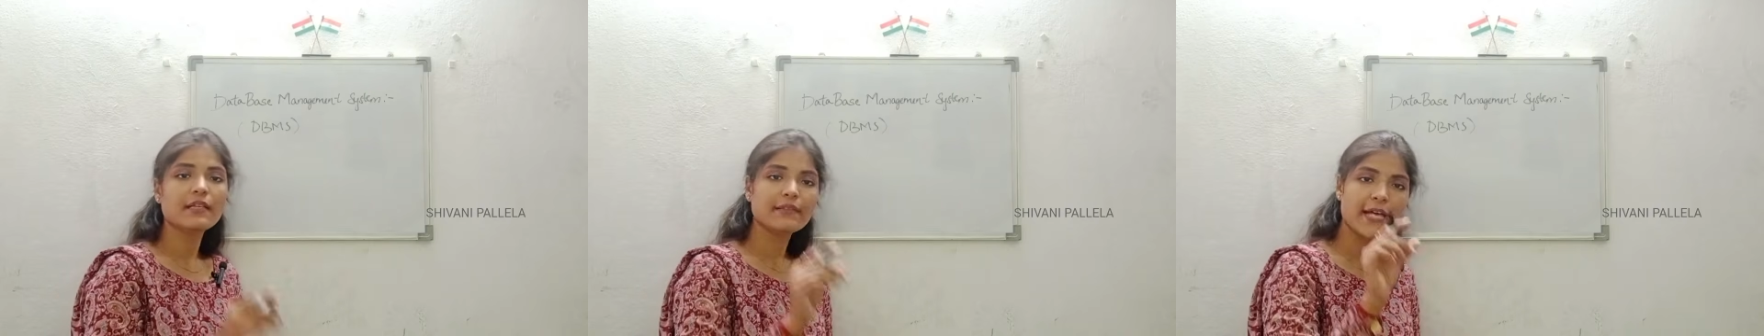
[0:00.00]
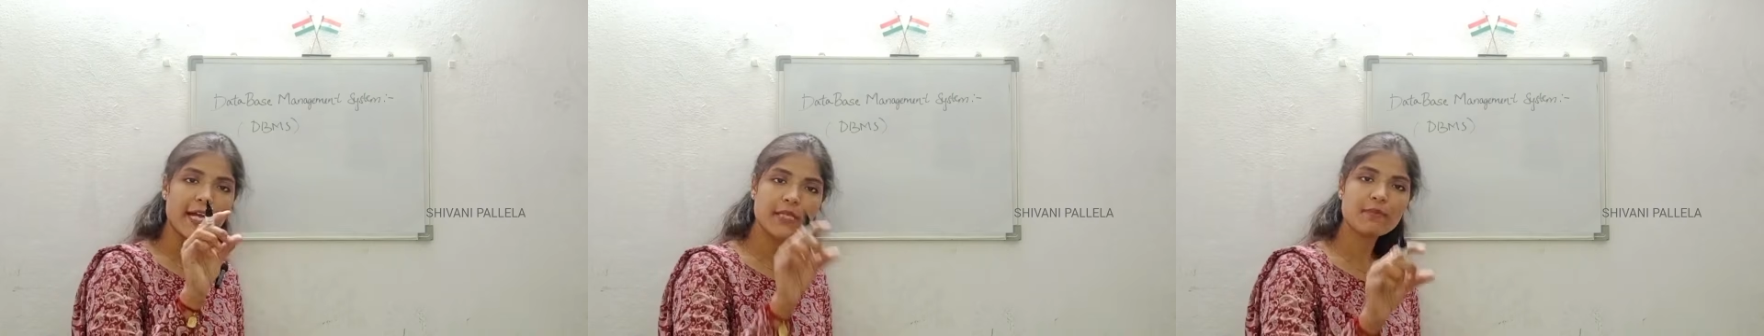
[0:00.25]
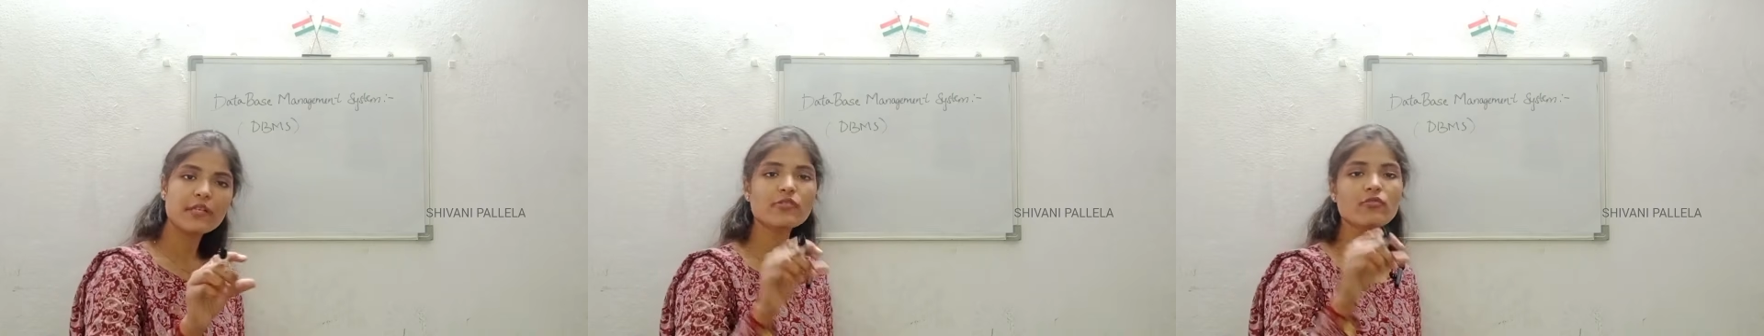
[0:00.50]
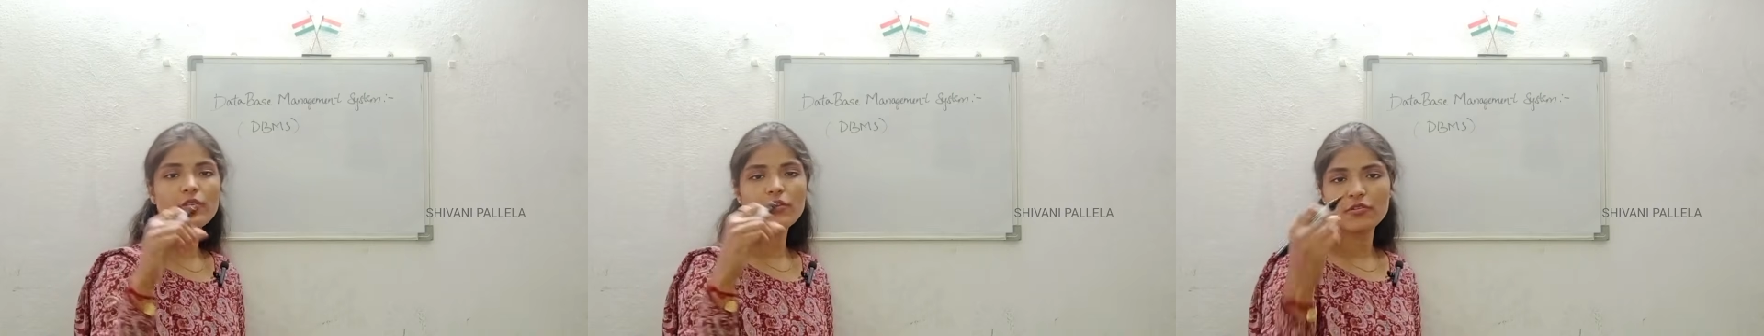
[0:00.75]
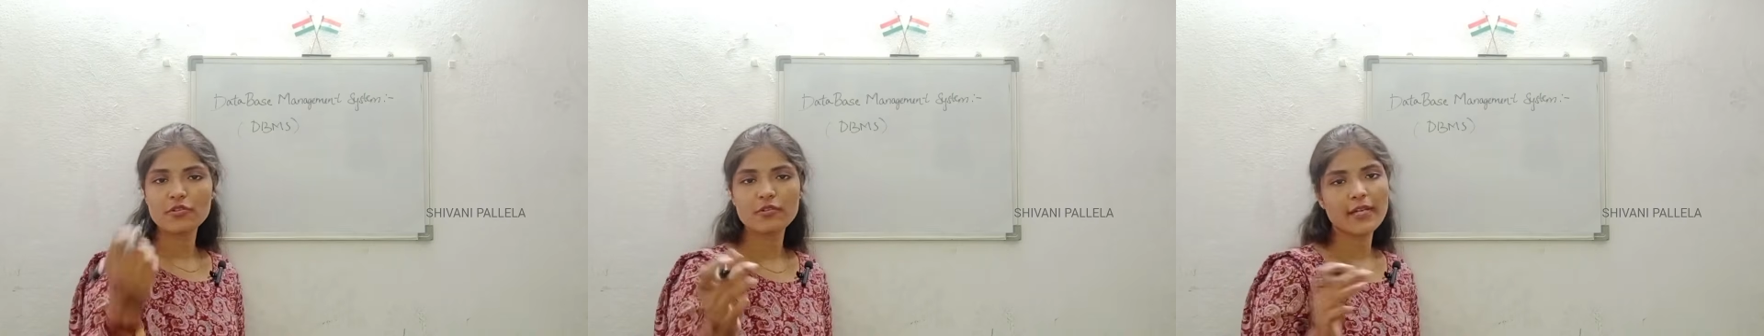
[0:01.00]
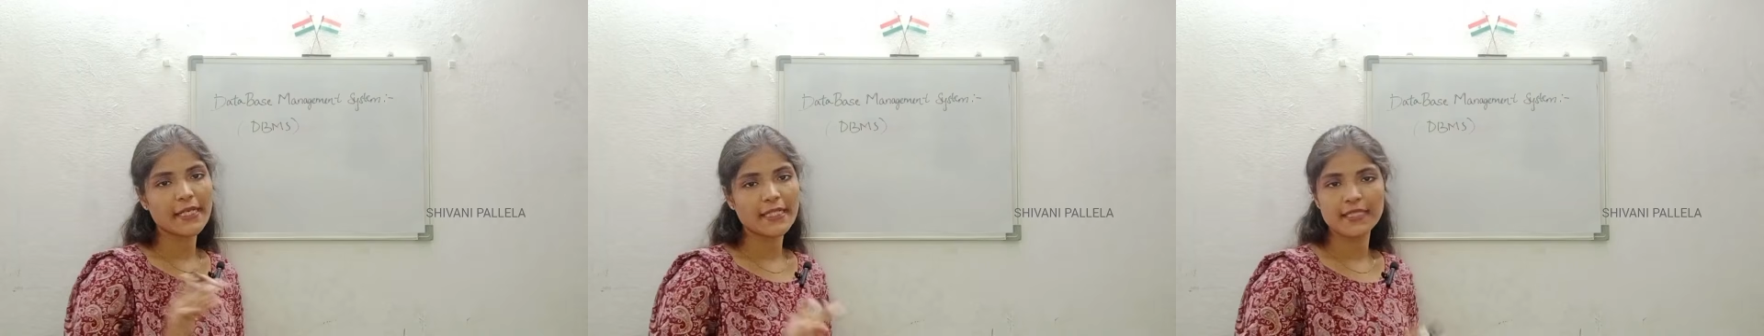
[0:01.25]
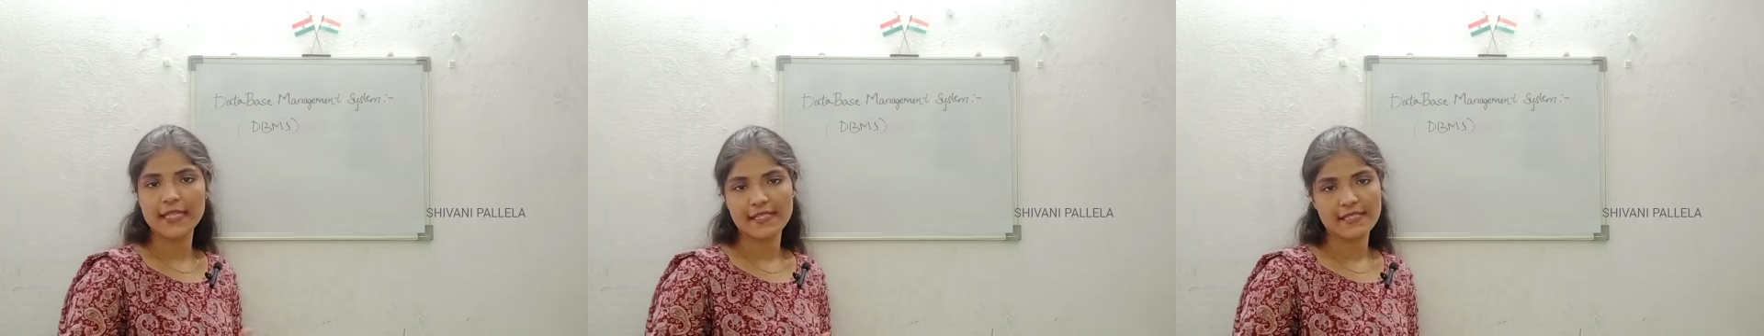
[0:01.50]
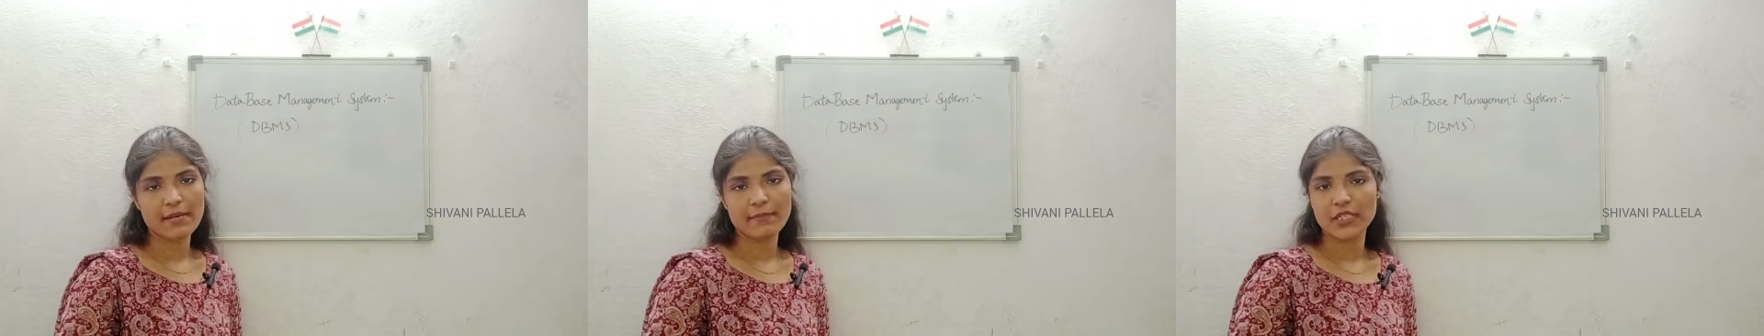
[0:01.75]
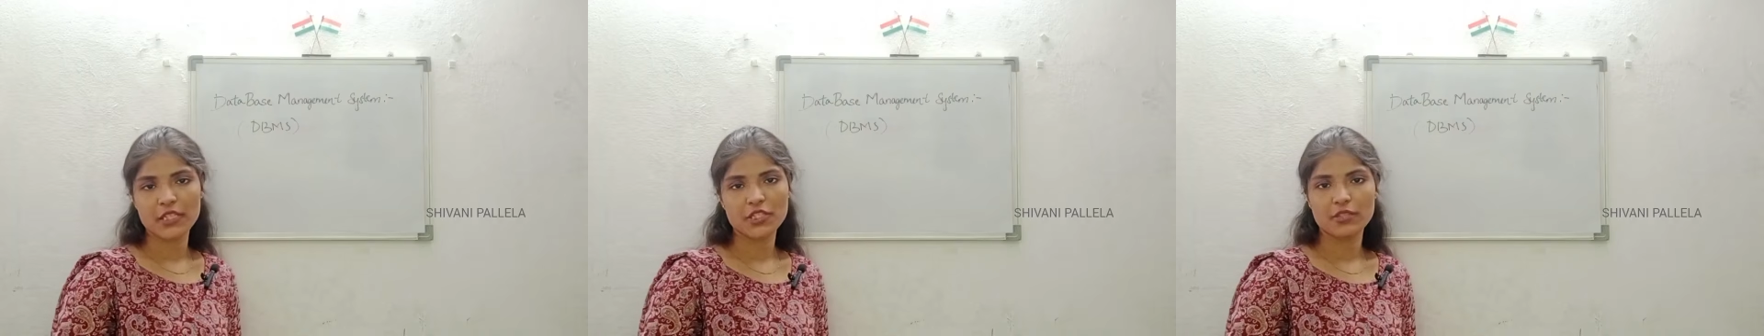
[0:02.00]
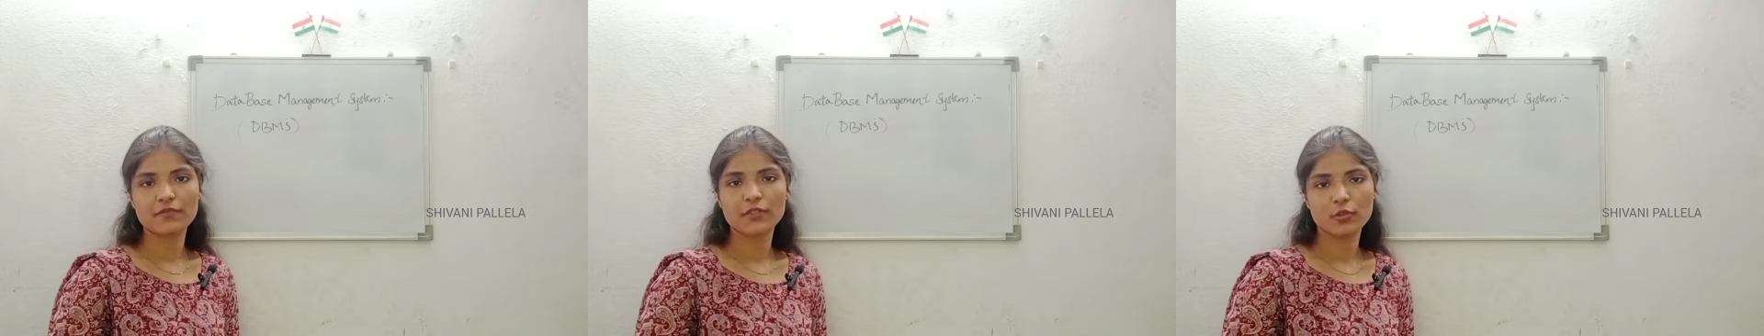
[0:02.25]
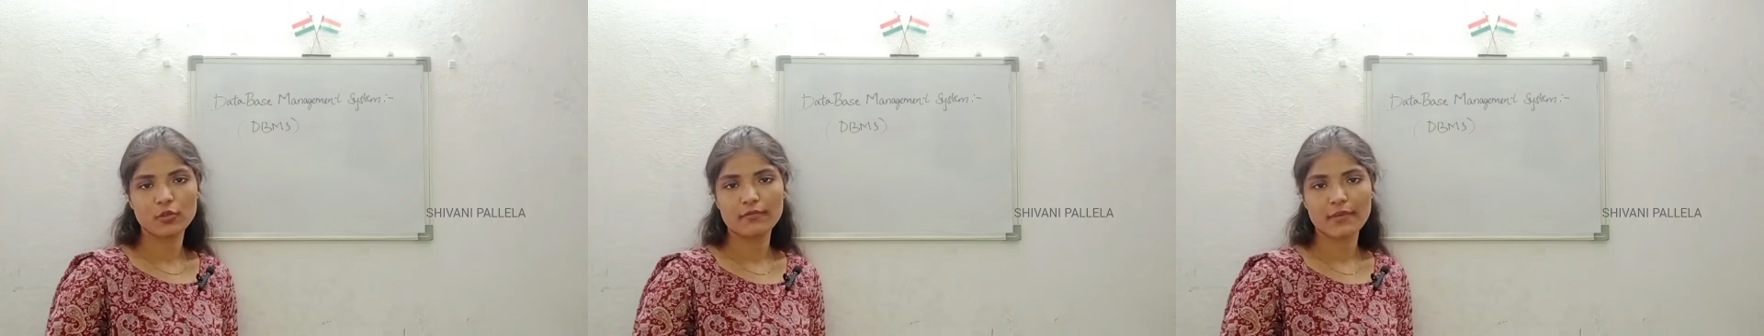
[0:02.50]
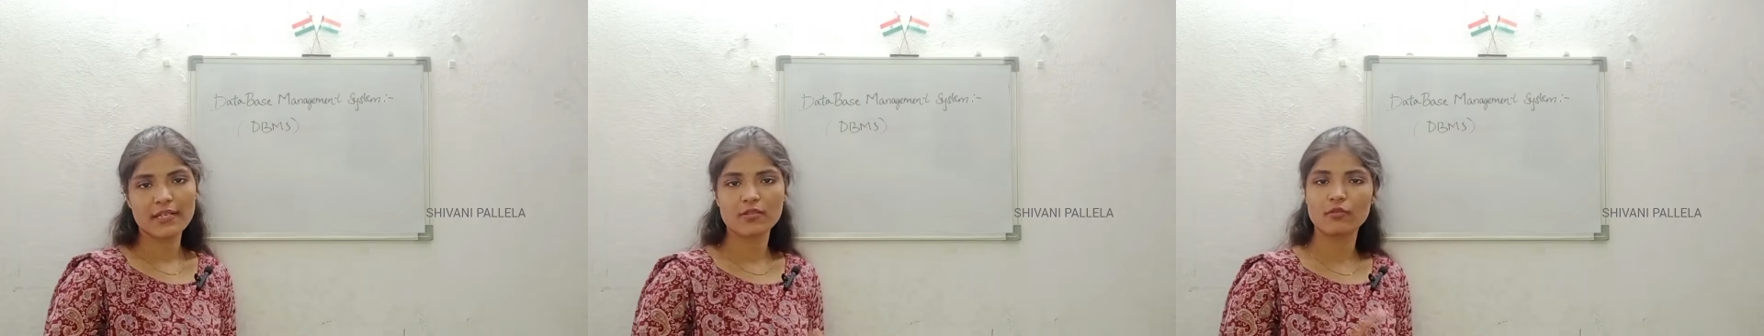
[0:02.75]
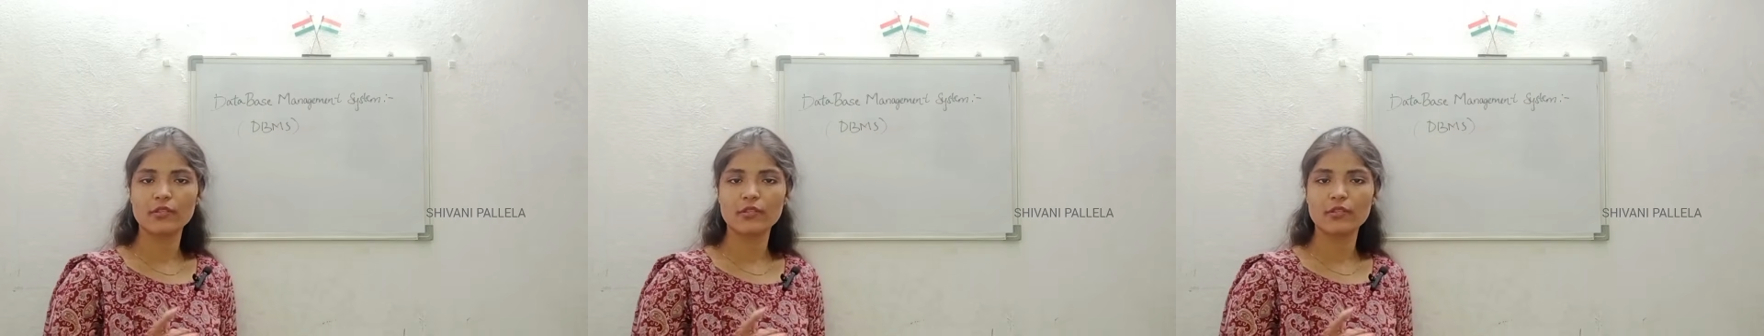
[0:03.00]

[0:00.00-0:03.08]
that much only you should write in the examination for 2 marks.